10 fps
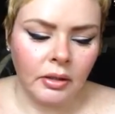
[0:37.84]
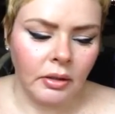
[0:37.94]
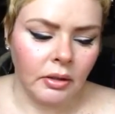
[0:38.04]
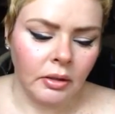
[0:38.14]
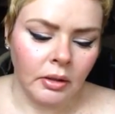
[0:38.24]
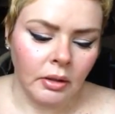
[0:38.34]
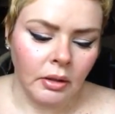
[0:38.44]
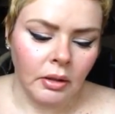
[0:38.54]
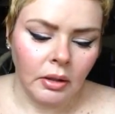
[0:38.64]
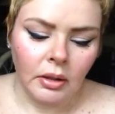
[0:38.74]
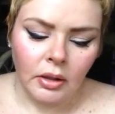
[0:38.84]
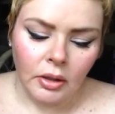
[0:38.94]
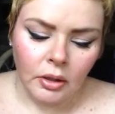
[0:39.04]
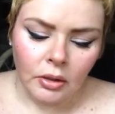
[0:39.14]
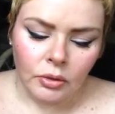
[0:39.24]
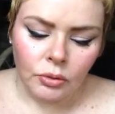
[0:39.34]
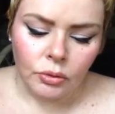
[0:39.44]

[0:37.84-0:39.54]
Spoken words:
(no one is talking)